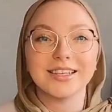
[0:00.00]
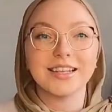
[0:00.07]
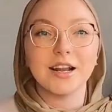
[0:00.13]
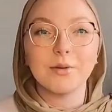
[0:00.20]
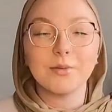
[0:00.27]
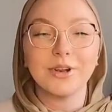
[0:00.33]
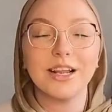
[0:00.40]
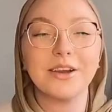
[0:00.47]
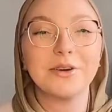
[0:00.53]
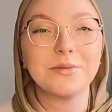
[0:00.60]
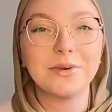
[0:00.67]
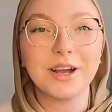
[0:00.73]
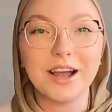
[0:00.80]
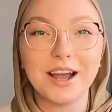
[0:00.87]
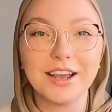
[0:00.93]
Assalamu
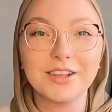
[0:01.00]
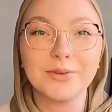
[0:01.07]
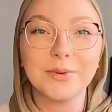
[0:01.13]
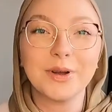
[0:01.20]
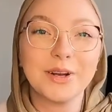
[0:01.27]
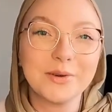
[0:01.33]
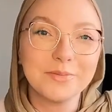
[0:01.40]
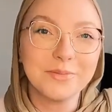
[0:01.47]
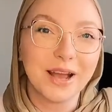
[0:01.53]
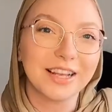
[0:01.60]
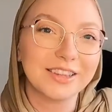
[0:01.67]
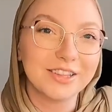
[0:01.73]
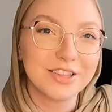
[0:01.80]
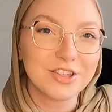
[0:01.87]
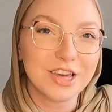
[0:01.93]
alaikum guys, welcome
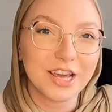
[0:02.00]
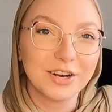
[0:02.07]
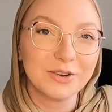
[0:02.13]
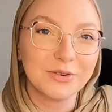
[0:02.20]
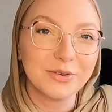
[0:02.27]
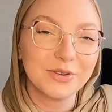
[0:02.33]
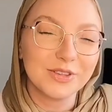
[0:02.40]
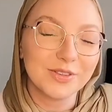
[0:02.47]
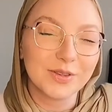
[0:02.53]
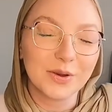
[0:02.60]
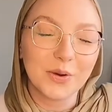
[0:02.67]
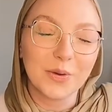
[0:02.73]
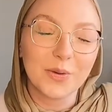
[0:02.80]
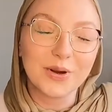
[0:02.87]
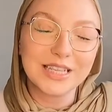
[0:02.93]
back to the channel.
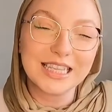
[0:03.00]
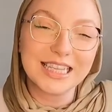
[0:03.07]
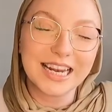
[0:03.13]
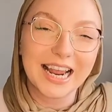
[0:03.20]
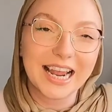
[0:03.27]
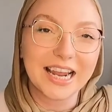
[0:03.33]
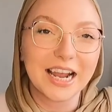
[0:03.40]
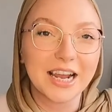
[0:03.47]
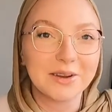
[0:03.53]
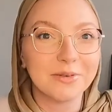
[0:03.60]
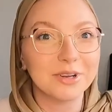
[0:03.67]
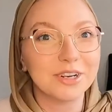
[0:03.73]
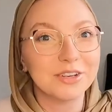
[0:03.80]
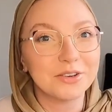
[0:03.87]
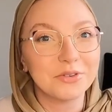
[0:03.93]
So today I
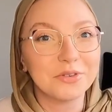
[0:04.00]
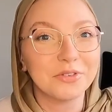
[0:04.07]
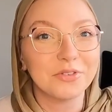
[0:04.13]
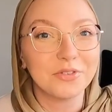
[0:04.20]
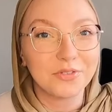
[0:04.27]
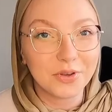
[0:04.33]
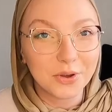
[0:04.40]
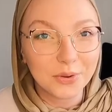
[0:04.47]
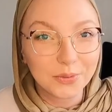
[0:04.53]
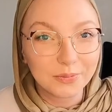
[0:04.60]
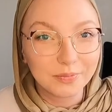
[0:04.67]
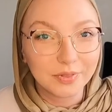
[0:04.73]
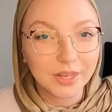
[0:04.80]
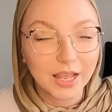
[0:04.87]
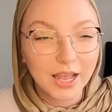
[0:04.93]
am going to do a review.
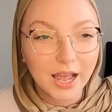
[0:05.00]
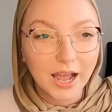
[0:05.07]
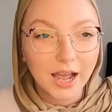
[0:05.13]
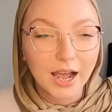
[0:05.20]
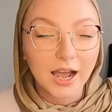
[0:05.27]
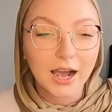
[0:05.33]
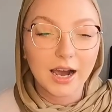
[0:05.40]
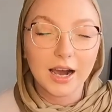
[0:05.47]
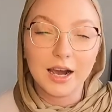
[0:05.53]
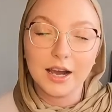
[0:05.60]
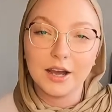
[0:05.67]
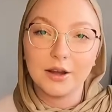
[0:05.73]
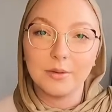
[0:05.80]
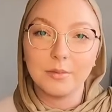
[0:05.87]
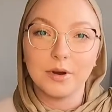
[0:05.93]

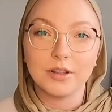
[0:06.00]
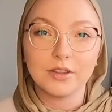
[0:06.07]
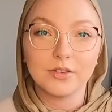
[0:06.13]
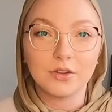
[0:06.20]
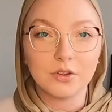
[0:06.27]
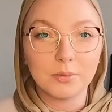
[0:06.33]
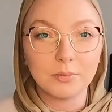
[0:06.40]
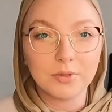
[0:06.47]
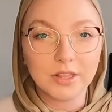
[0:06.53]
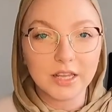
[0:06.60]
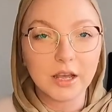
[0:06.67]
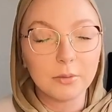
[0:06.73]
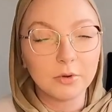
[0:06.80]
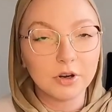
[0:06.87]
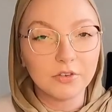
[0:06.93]
So the
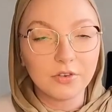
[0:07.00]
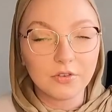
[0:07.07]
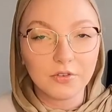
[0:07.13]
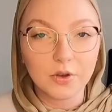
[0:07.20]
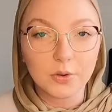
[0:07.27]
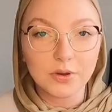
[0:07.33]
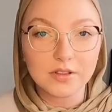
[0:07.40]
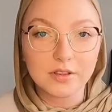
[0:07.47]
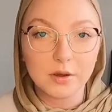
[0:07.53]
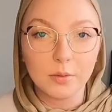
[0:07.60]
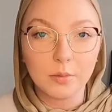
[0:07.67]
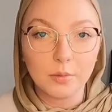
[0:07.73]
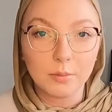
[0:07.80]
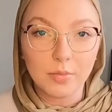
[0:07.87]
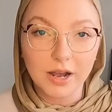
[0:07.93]
thing I'm going to review is
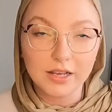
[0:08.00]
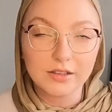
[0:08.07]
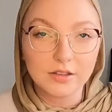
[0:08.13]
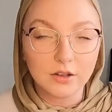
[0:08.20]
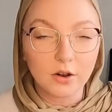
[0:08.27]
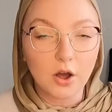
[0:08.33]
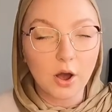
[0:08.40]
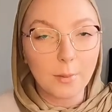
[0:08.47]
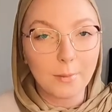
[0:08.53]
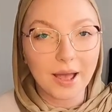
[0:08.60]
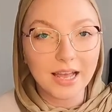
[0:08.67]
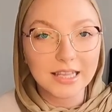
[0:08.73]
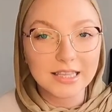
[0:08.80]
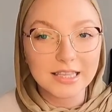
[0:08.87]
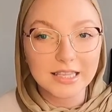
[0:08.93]
a
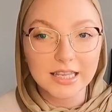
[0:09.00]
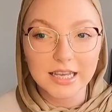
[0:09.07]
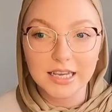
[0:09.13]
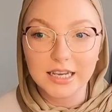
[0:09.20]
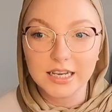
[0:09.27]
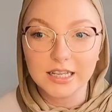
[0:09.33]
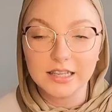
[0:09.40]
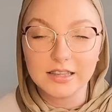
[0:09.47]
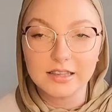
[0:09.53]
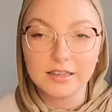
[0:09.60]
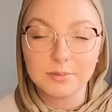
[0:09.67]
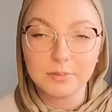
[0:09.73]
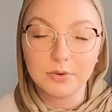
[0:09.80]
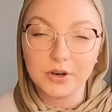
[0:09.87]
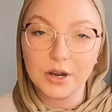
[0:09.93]
MySalahMat. It's
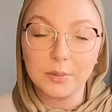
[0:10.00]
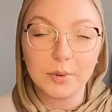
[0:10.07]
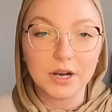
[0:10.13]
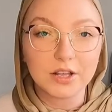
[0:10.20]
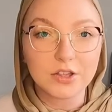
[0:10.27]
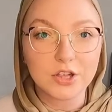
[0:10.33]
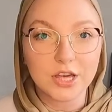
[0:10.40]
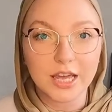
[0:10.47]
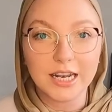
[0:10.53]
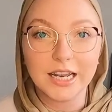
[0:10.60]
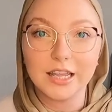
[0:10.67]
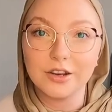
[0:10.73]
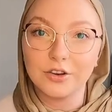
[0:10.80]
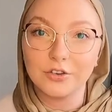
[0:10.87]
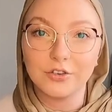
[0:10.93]
pretty much an
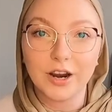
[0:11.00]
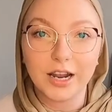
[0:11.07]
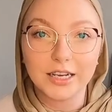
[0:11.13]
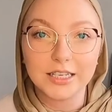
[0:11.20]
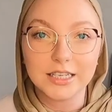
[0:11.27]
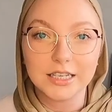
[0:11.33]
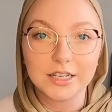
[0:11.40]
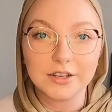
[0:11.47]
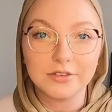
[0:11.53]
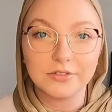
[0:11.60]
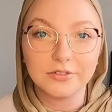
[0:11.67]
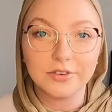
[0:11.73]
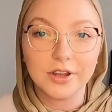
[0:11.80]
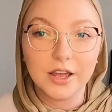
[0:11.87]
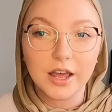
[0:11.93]
interactive
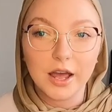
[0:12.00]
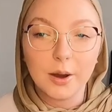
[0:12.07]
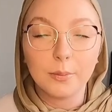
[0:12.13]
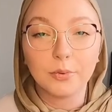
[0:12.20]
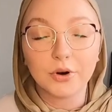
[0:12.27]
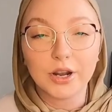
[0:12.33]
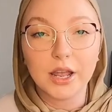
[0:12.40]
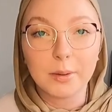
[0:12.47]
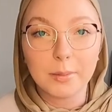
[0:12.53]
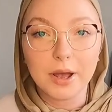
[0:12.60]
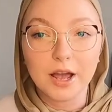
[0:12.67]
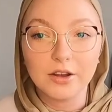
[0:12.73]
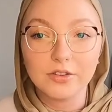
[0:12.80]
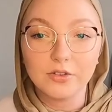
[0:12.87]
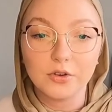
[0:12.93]
prayer
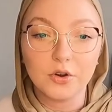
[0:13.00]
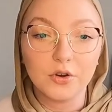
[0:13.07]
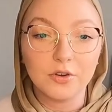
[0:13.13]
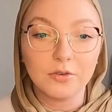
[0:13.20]
mat. So